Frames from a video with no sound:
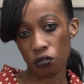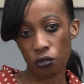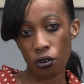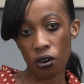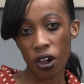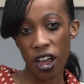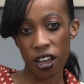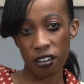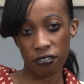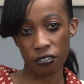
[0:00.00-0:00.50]

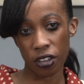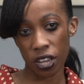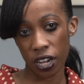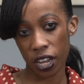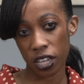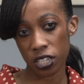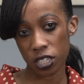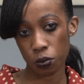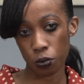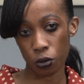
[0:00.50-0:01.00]
for a
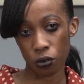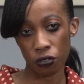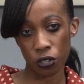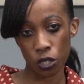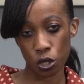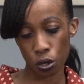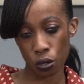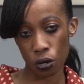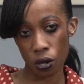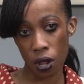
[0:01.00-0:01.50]
finance
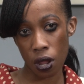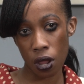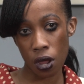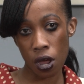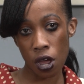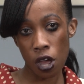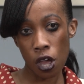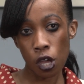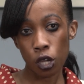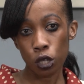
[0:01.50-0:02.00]
professional.
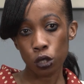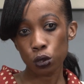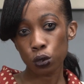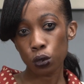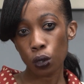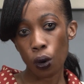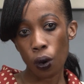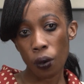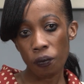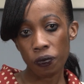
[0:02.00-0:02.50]

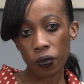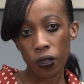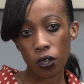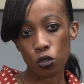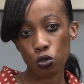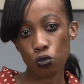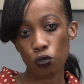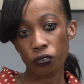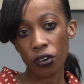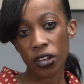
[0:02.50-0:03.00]
So
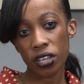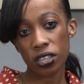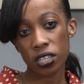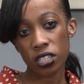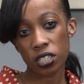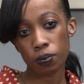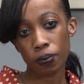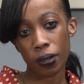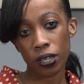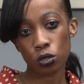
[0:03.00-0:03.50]
you find
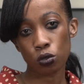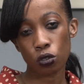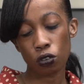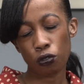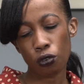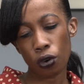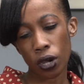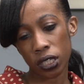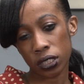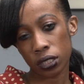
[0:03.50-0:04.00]
this person
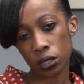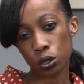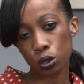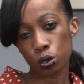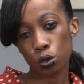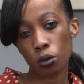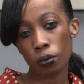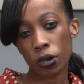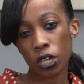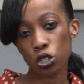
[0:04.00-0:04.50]
focuses
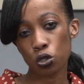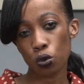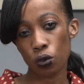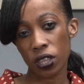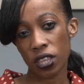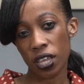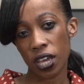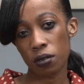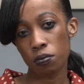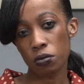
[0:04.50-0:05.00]
so much on
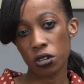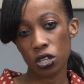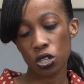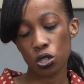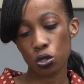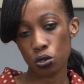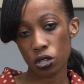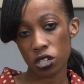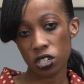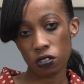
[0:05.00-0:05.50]
the
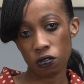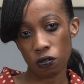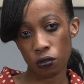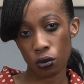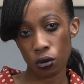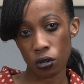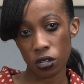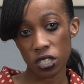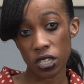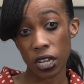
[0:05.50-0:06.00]
administrative
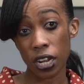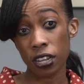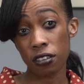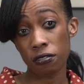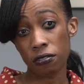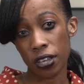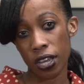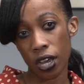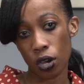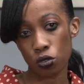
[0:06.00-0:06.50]
roles,
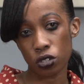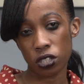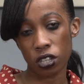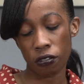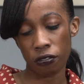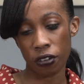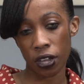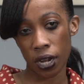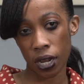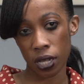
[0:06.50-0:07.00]
leaving out the
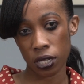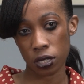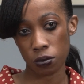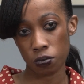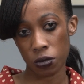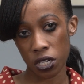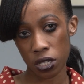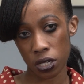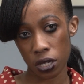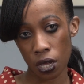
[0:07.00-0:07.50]
finance
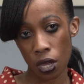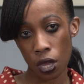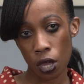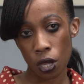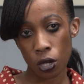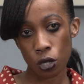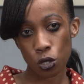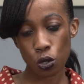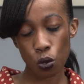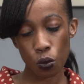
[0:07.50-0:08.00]
bit.
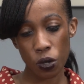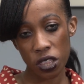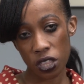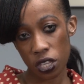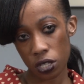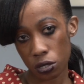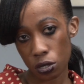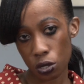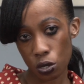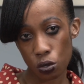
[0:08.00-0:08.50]
So when
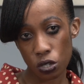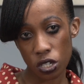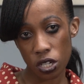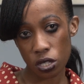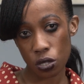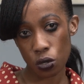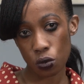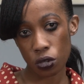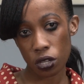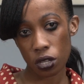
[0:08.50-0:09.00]
this recruiter
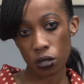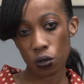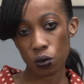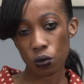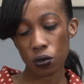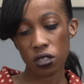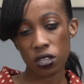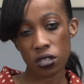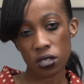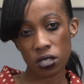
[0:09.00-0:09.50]
is looking
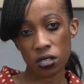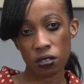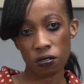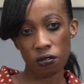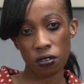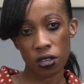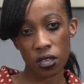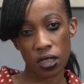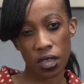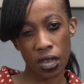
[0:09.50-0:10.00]
through this
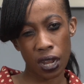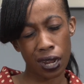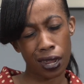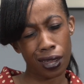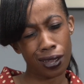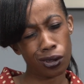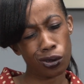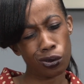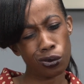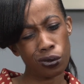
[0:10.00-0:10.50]
CV, they're
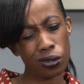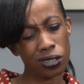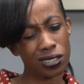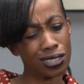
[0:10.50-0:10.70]
like, oh,